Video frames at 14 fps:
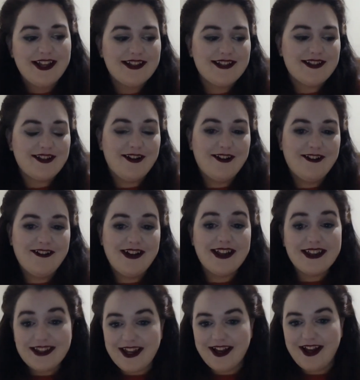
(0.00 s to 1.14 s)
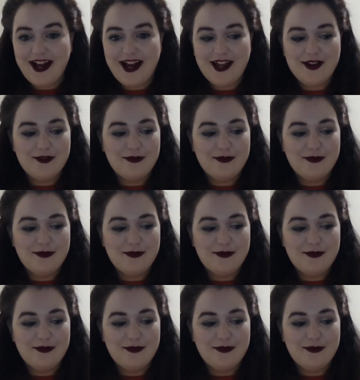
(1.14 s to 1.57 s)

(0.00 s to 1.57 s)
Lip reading: So yeah, I